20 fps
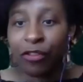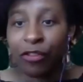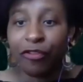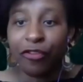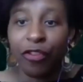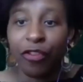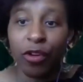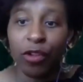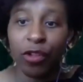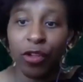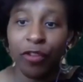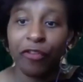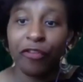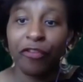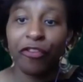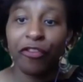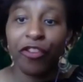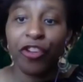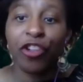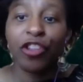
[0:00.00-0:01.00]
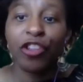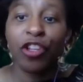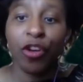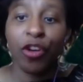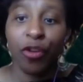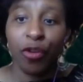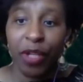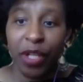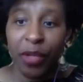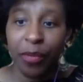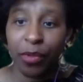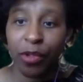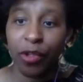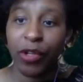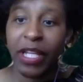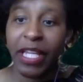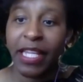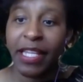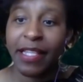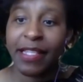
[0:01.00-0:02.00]
for furloughed
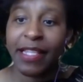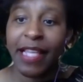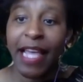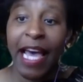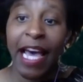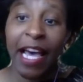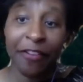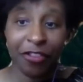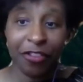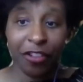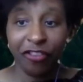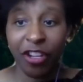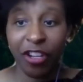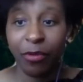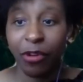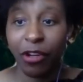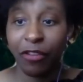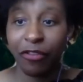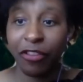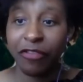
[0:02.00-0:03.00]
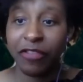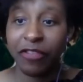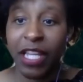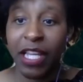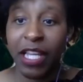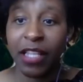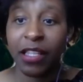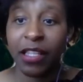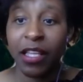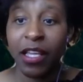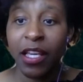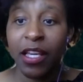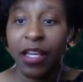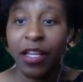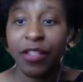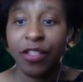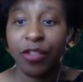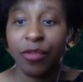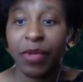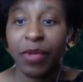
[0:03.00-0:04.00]
employees after February 15th,
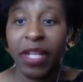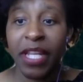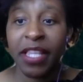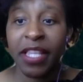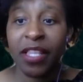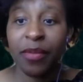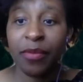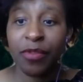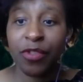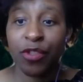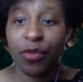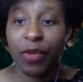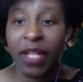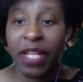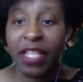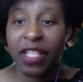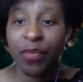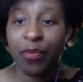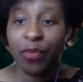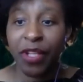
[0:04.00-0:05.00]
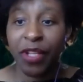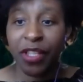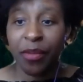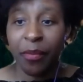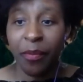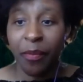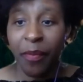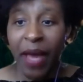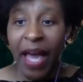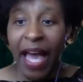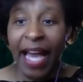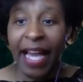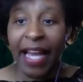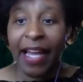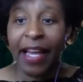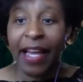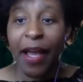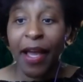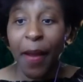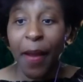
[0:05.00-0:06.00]
do we need to bring them back
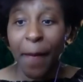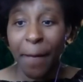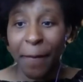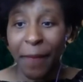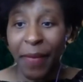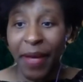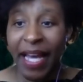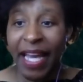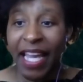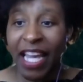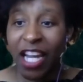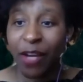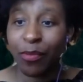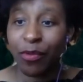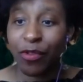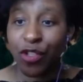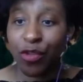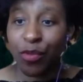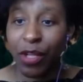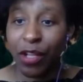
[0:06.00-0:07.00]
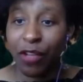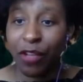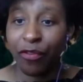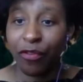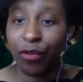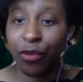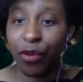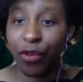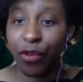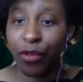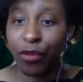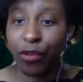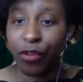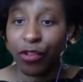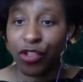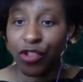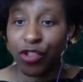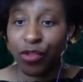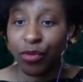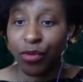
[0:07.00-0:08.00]
by April 24th
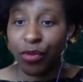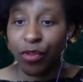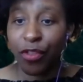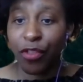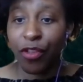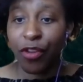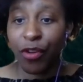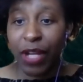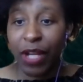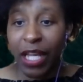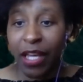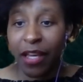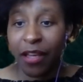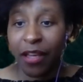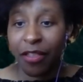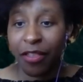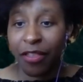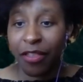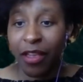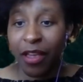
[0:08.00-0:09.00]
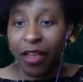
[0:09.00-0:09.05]
or June 30th?